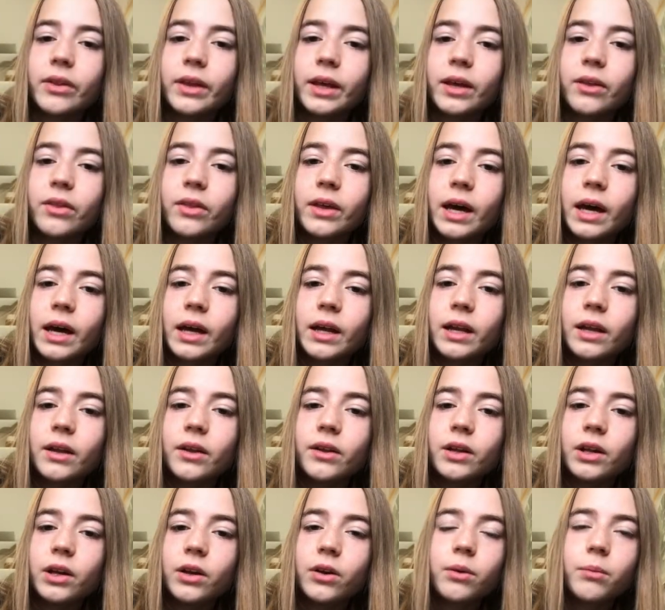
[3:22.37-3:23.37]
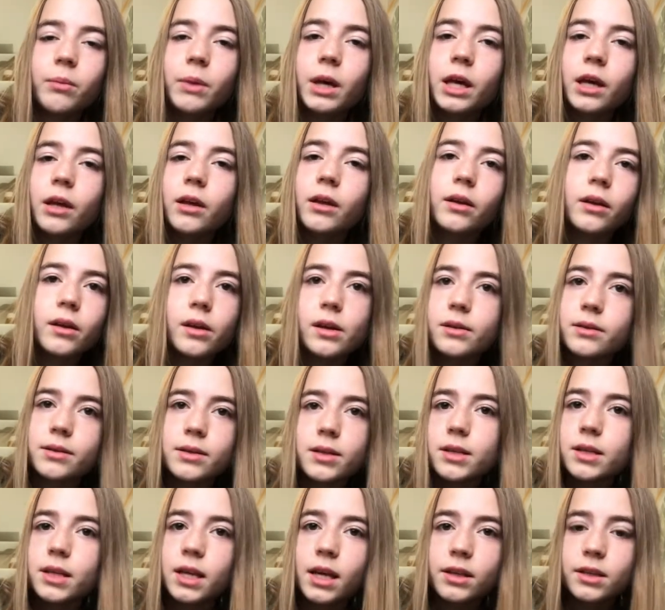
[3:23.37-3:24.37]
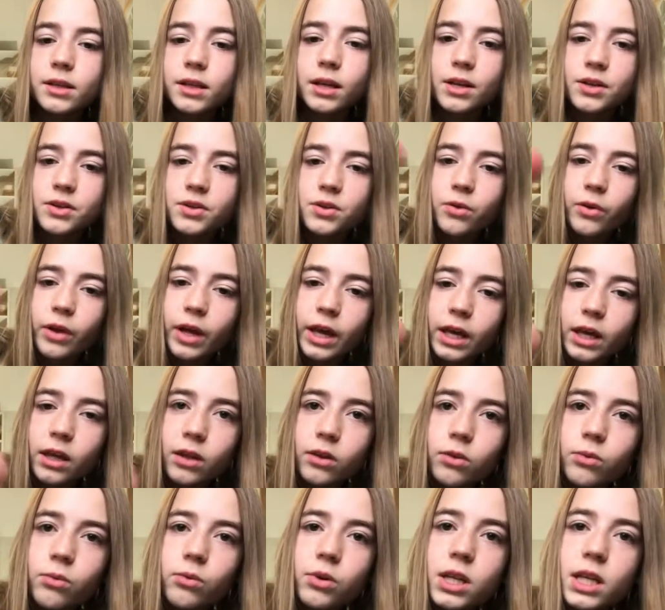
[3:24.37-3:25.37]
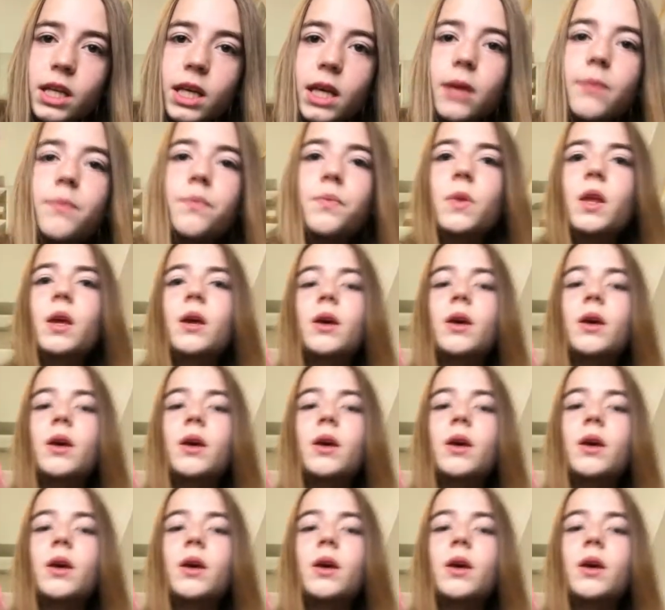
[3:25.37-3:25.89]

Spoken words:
like that. And then you can make it as indented as you like in 3D.